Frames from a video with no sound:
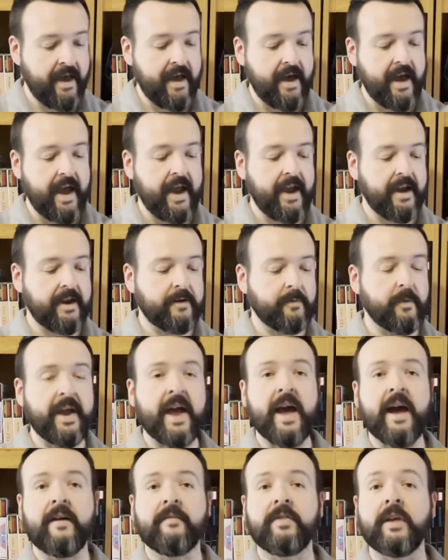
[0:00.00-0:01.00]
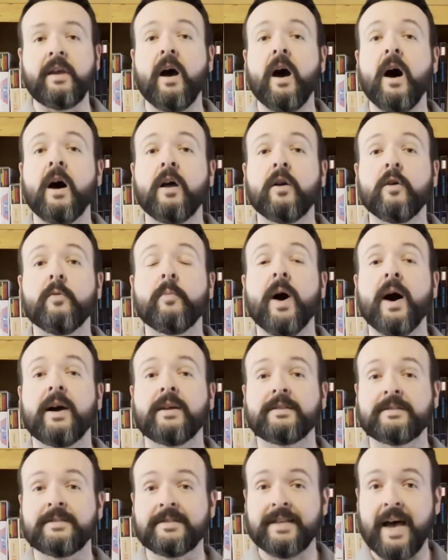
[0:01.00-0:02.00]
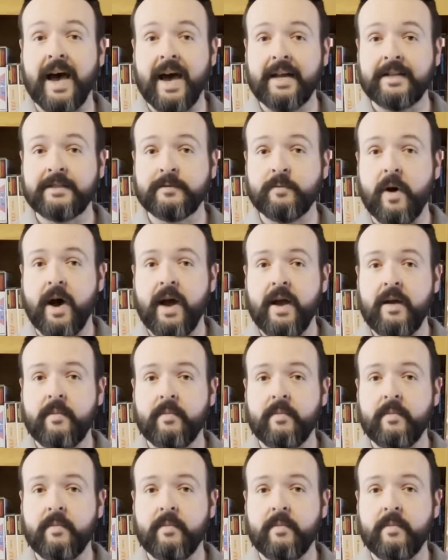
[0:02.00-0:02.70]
And we have the Autobot Sideswipe.